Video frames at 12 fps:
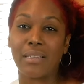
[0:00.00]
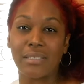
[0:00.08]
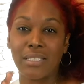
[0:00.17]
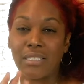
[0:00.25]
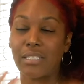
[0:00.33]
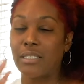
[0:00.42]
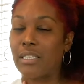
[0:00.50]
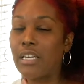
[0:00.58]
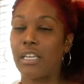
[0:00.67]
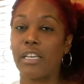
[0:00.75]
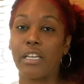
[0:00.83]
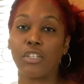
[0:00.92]

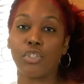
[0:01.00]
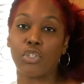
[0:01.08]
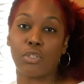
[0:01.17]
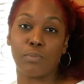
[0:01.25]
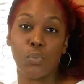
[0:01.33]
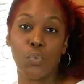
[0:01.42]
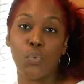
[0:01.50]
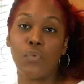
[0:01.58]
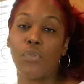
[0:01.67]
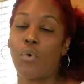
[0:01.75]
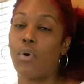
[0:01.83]
consistency and it could just smooth